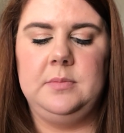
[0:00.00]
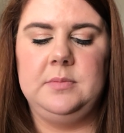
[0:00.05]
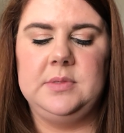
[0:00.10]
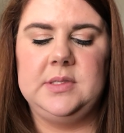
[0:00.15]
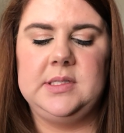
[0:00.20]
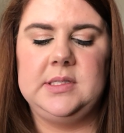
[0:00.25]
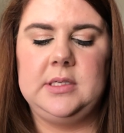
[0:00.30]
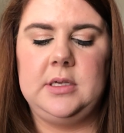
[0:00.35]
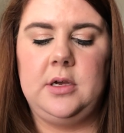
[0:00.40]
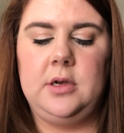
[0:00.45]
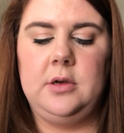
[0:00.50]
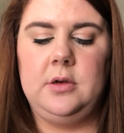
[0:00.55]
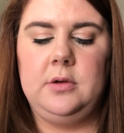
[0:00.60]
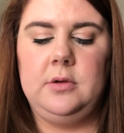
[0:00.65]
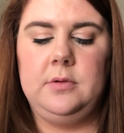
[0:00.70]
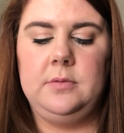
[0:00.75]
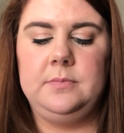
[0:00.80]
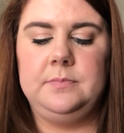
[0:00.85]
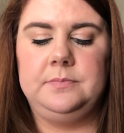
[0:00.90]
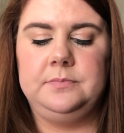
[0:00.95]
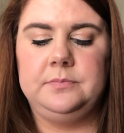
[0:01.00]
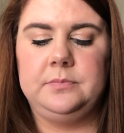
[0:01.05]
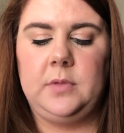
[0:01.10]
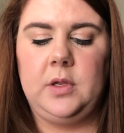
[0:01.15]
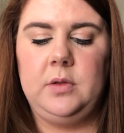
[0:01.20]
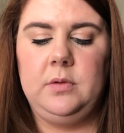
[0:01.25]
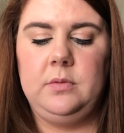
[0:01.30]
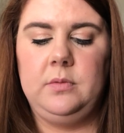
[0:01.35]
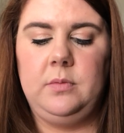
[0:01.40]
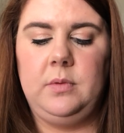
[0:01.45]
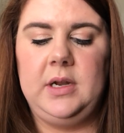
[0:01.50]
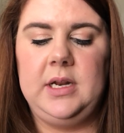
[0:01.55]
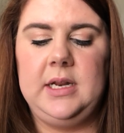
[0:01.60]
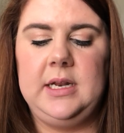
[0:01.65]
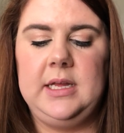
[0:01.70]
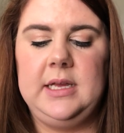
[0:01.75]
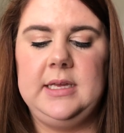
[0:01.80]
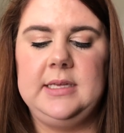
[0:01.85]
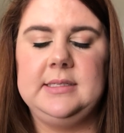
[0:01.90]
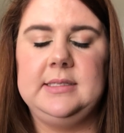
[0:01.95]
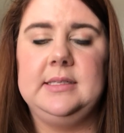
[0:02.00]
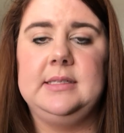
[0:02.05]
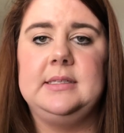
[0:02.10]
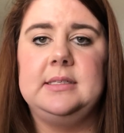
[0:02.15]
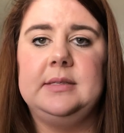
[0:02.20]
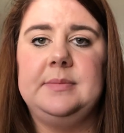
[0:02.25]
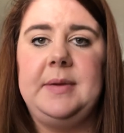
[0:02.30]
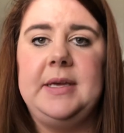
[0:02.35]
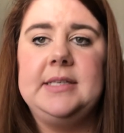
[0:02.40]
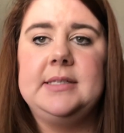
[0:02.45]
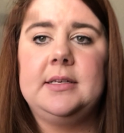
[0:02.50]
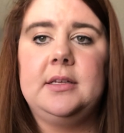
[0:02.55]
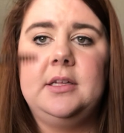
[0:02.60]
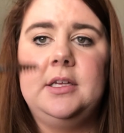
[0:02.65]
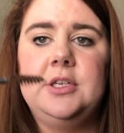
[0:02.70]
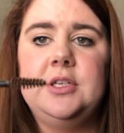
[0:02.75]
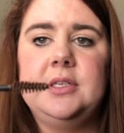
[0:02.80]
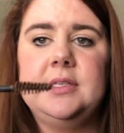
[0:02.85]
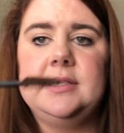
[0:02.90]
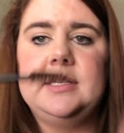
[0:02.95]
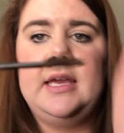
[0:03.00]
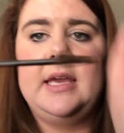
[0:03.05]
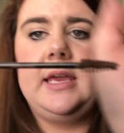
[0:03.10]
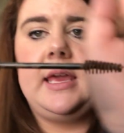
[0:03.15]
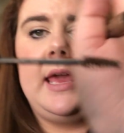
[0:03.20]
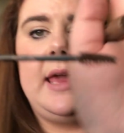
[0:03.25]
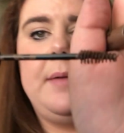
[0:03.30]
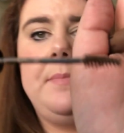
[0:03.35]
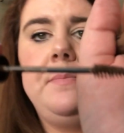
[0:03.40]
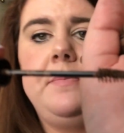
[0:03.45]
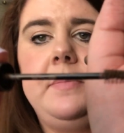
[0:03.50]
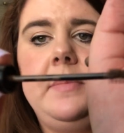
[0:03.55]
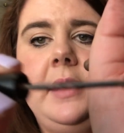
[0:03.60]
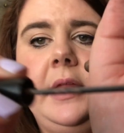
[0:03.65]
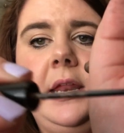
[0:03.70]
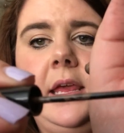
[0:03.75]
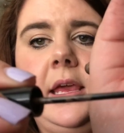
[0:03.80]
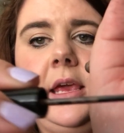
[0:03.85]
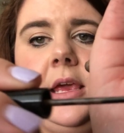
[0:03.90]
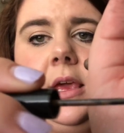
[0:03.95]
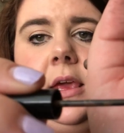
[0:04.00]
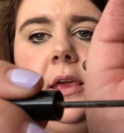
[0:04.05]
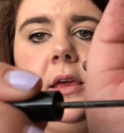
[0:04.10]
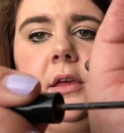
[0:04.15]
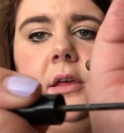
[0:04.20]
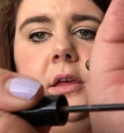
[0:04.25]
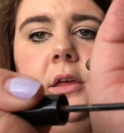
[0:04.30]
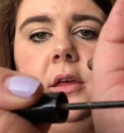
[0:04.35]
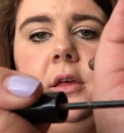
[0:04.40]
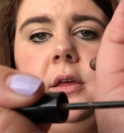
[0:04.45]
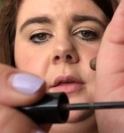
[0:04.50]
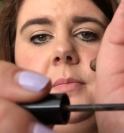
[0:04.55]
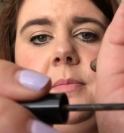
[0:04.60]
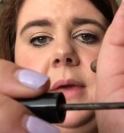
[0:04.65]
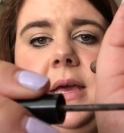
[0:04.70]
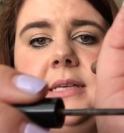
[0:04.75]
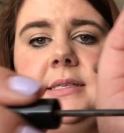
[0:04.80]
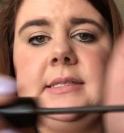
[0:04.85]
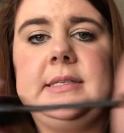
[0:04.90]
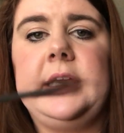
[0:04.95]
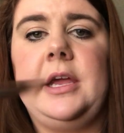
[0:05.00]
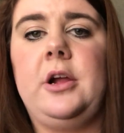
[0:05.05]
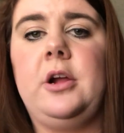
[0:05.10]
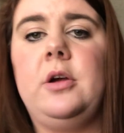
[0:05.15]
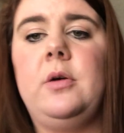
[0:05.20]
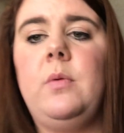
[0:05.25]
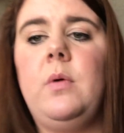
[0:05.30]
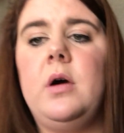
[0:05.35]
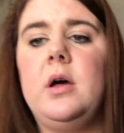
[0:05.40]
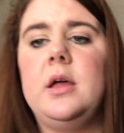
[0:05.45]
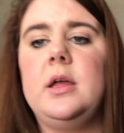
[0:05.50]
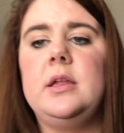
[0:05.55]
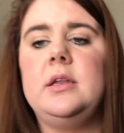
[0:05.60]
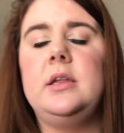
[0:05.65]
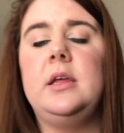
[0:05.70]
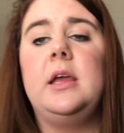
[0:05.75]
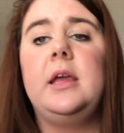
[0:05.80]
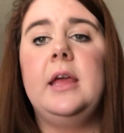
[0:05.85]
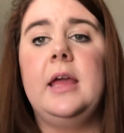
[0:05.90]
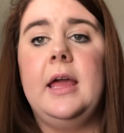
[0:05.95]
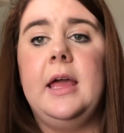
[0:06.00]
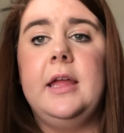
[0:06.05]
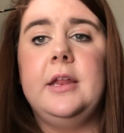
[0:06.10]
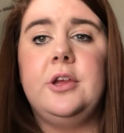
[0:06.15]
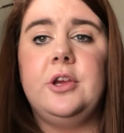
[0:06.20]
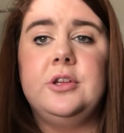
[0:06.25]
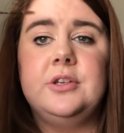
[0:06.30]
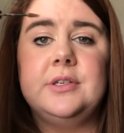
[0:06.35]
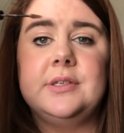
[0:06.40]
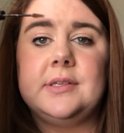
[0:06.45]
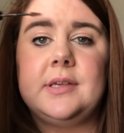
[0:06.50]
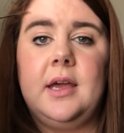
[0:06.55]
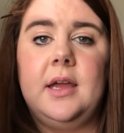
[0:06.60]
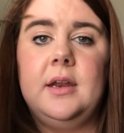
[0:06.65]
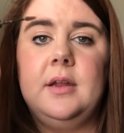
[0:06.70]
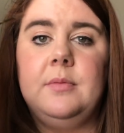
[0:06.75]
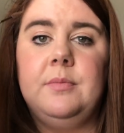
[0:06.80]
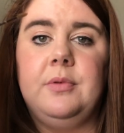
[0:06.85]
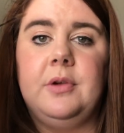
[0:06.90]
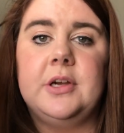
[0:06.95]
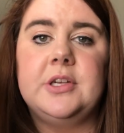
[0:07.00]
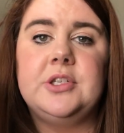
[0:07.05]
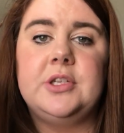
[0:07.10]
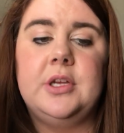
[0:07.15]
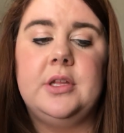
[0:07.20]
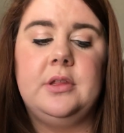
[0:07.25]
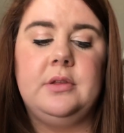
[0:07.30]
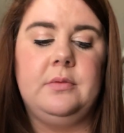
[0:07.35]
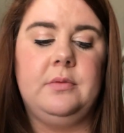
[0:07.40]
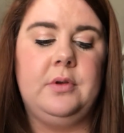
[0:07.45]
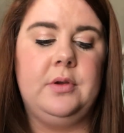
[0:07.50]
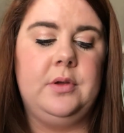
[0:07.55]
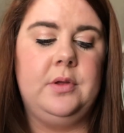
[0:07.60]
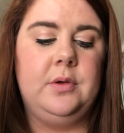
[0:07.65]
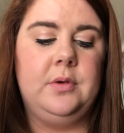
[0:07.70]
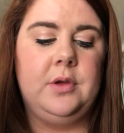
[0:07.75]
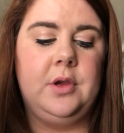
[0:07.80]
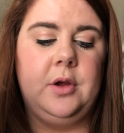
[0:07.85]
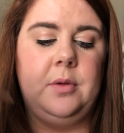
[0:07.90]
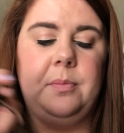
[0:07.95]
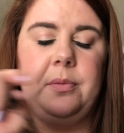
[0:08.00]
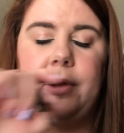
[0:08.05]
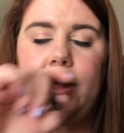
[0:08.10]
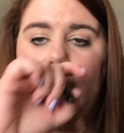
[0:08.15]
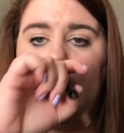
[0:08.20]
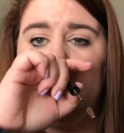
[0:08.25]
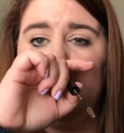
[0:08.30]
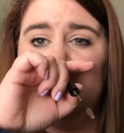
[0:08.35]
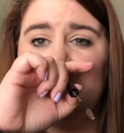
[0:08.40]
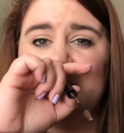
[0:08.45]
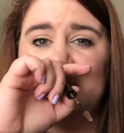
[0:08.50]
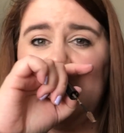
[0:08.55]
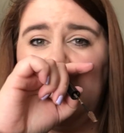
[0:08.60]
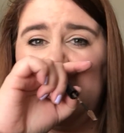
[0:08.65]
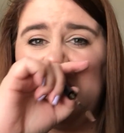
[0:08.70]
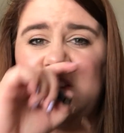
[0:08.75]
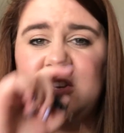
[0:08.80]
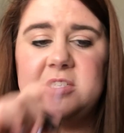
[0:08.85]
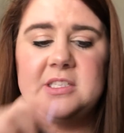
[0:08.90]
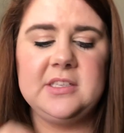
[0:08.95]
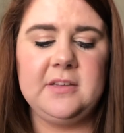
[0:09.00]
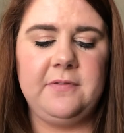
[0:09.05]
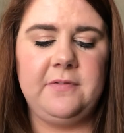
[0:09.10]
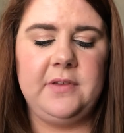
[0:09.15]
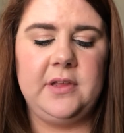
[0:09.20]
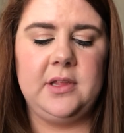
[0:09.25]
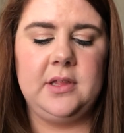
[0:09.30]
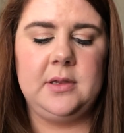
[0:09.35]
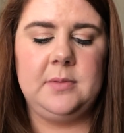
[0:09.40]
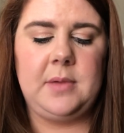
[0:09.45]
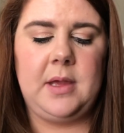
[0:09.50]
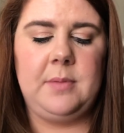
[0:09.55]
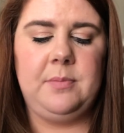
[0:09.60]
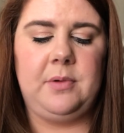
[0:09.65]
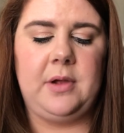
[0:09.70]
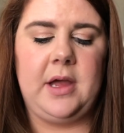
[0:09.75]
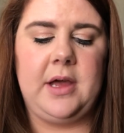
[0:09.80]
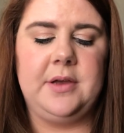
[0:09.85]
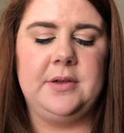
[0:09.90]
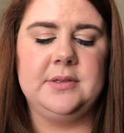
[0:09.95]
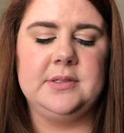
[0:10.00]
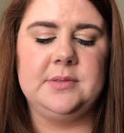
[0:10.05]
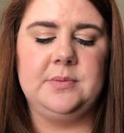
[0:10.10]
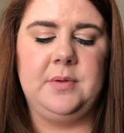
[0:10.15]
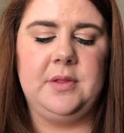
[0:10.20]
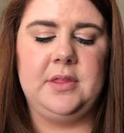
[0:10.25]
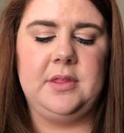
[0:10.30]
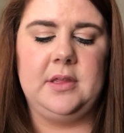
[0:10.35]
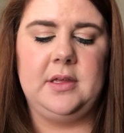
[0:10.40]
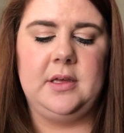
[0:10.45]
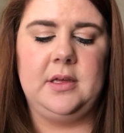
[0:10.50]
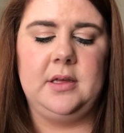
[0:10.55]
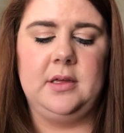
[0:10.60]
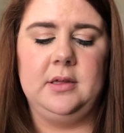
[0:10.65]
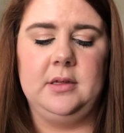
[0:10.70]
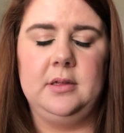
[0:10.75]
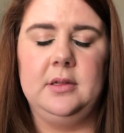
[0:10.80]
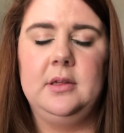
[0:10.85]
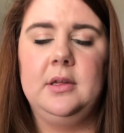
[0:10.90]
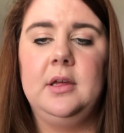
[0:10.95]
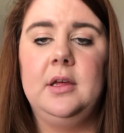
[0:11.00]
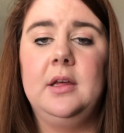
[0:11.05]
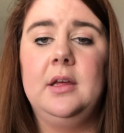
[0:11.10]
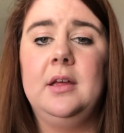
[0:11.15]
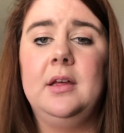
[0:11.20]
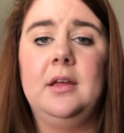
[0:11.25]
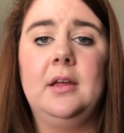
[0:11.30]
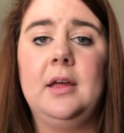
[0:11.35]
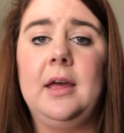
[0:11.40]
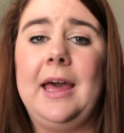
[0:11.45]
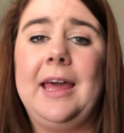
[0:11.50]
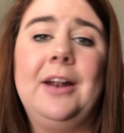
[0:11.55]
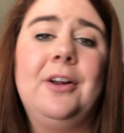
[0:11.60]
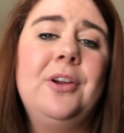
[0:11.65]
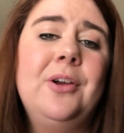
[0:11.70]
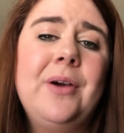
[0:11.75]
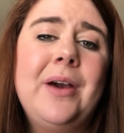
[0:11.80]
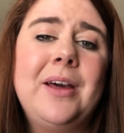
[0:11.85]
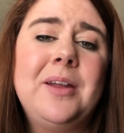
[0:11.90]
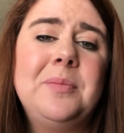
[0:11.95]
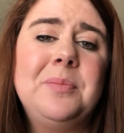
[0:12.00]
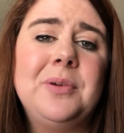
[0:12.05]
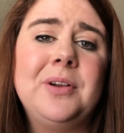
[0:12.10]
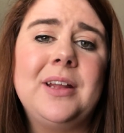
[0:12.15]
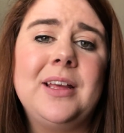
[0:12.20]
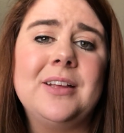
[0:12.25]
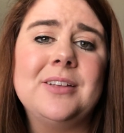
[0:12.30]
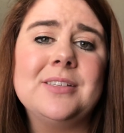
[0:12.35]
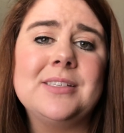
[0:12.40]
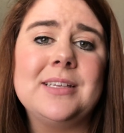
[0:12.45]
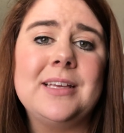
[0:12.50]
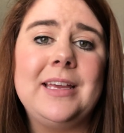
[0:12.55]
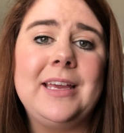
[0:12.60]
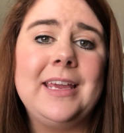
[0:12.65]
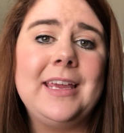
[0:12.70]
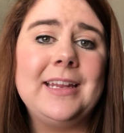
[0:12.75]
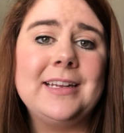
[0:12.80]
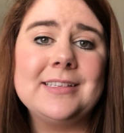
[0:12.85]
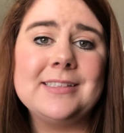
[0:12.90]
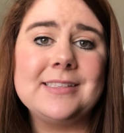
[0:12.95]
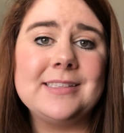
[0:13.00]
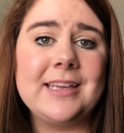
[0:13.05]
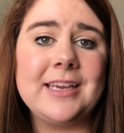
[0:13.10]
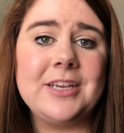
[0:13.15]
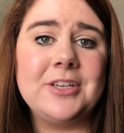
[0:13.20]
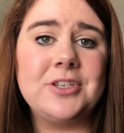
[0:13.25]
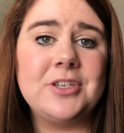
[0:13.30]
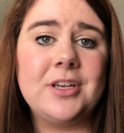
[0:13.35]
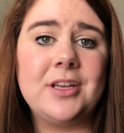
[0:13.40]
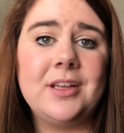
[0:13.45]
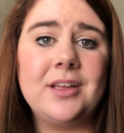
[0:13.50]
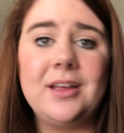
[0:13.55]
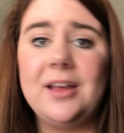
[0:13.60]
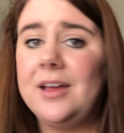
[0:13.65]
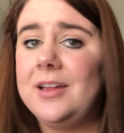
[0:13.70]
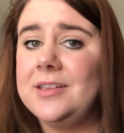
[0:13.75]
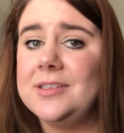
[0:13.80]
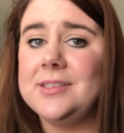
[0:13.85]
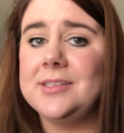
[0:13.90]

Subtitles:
So what it is it's basically just like a mini mascara wand, and you just kind of brush it through your brows. I used to fill in my brows with the, I don't know how to pronounce it, Anastasia,